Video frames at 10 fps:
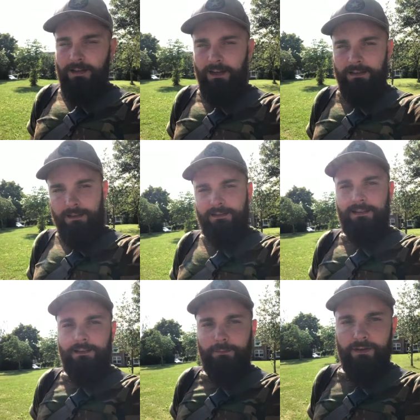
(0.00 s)
and there's a
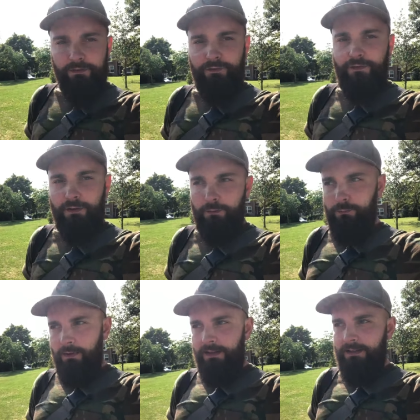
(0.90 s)
little bit of a field
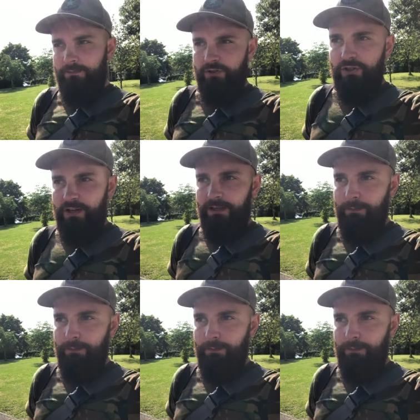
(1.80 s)
where there's some sheep